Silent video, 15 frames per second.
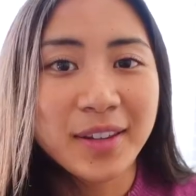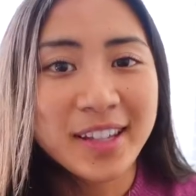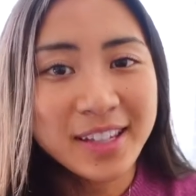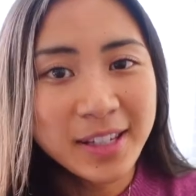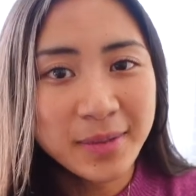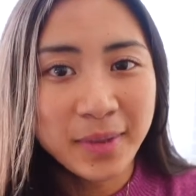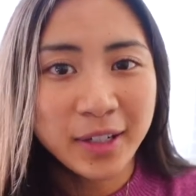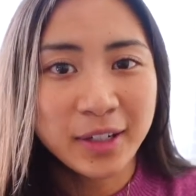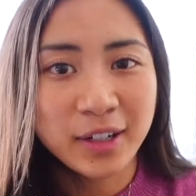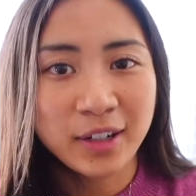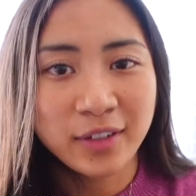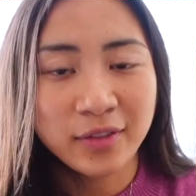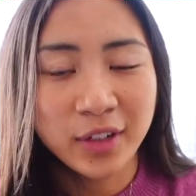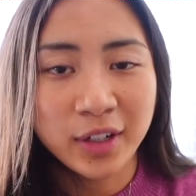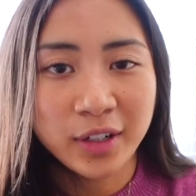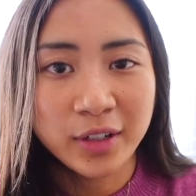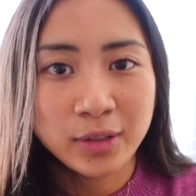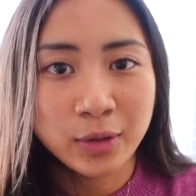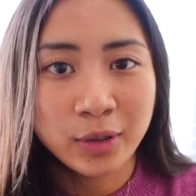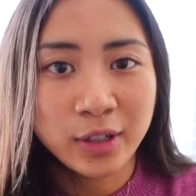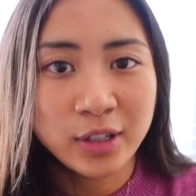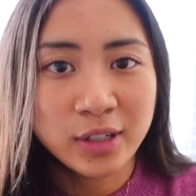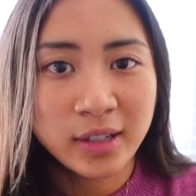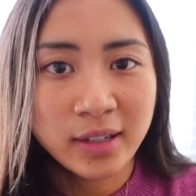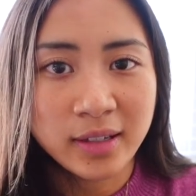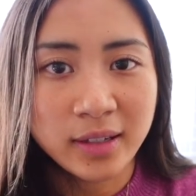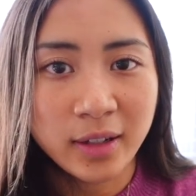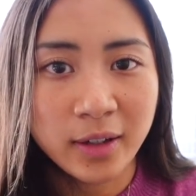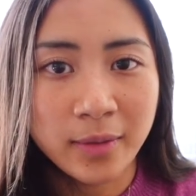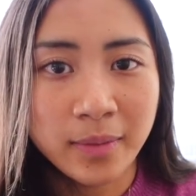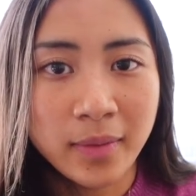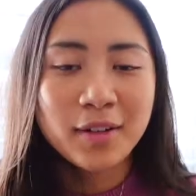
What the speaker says: this is my current photo storage system.